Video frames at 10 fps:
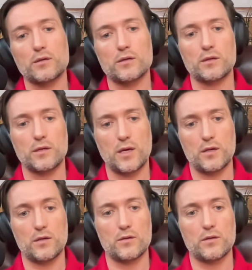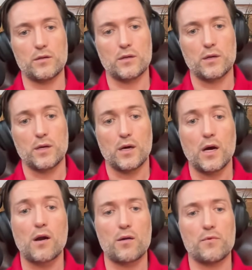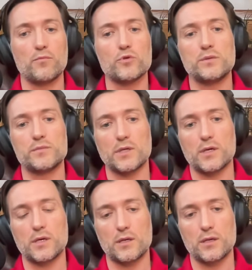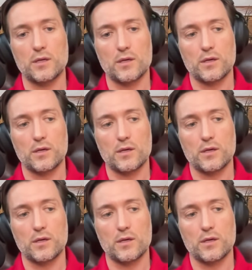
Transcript: and the, and mm-hmm. Arab and Muslim side, and,